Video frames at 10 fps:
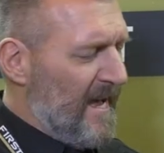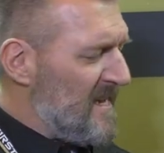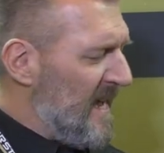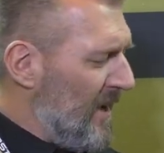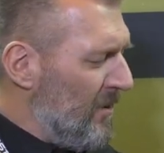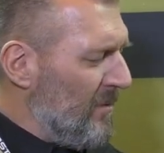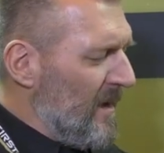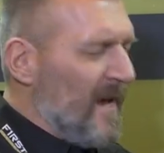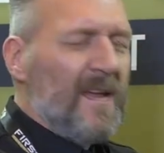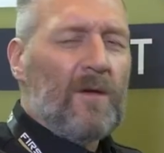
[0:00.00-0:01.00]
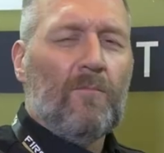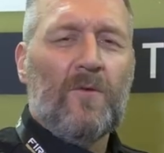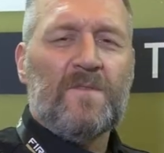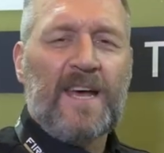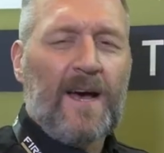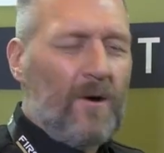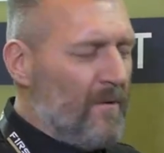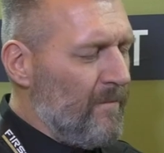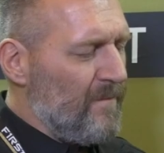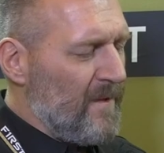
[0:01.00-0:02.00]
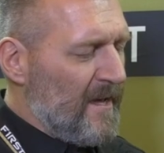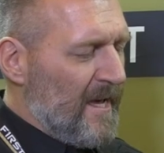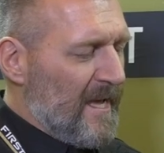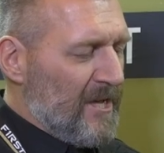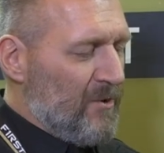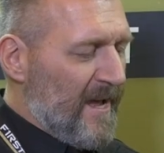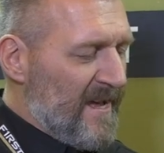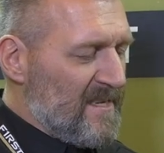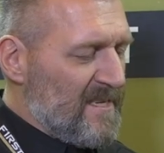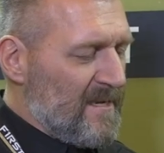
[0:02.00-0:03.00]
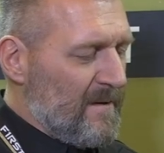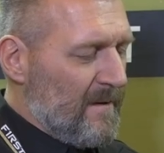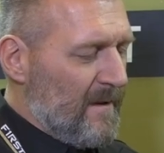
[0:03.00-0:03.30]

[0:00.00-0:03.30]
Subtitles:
Now you move down, you get